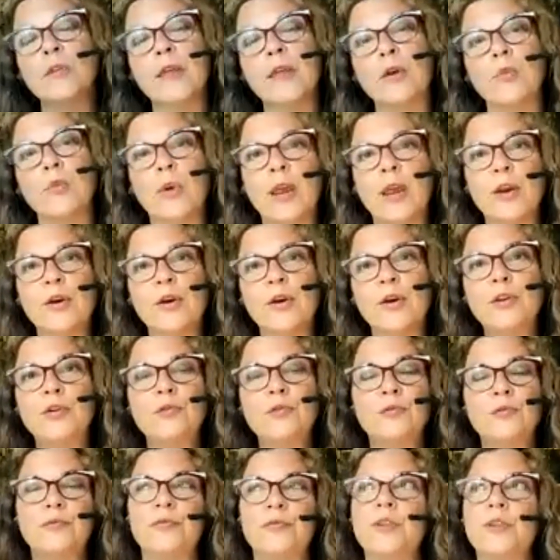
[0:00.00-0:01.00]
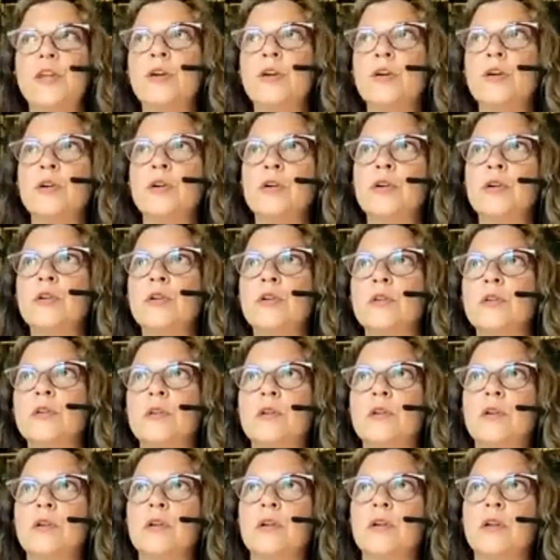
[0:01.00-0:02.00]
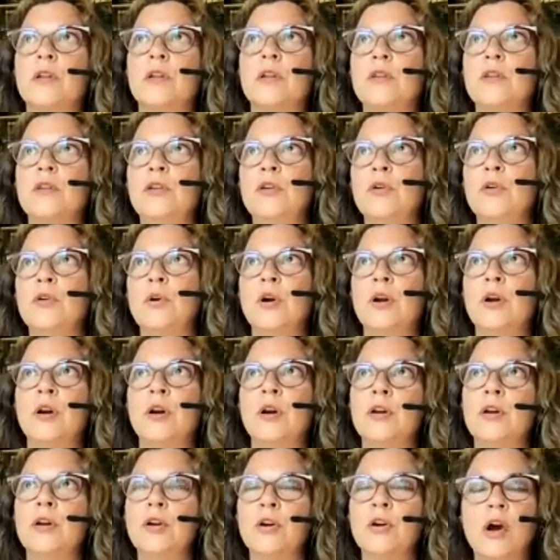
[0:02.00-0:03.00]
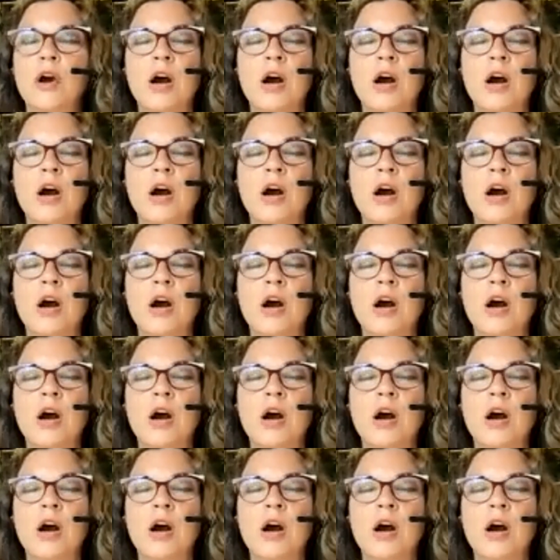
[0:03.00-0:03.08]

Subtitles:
like where you feel your